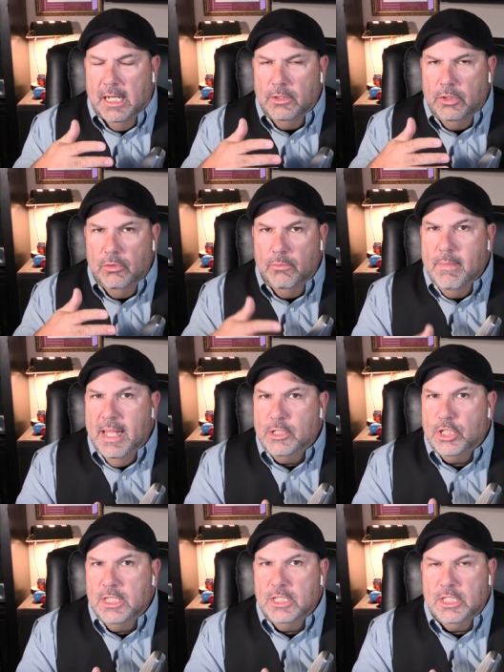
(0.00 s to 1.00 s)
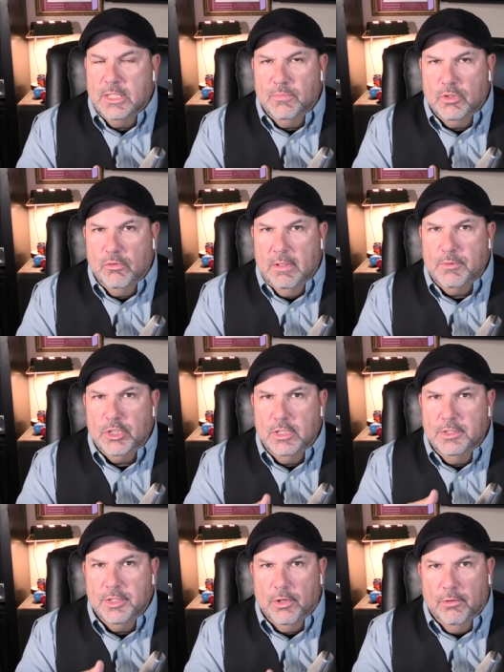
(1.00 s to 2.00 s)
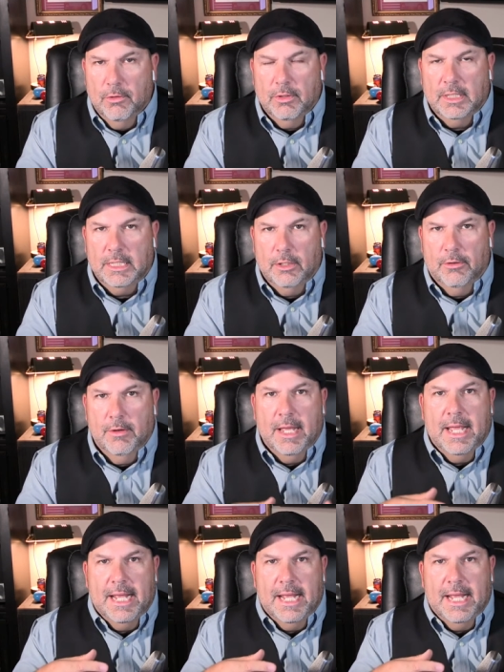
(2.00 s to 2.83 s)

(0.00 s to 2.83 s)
You mentioned subscriptions earlier.